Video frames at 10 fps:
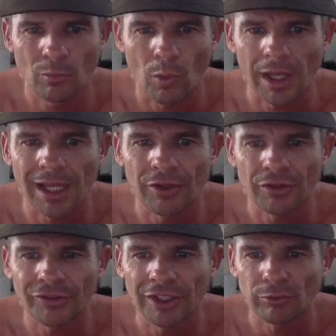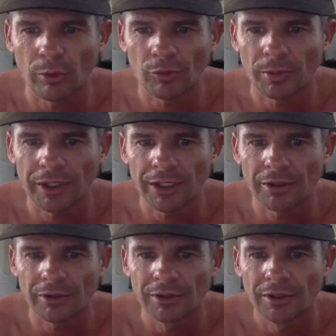Well under 6 watts per
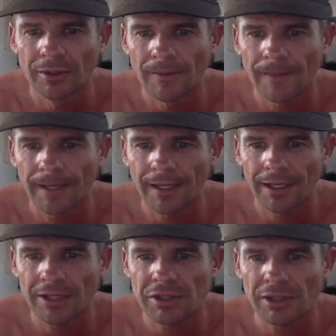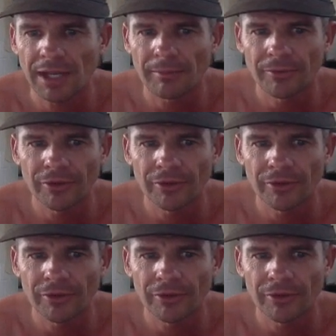kilo each lap.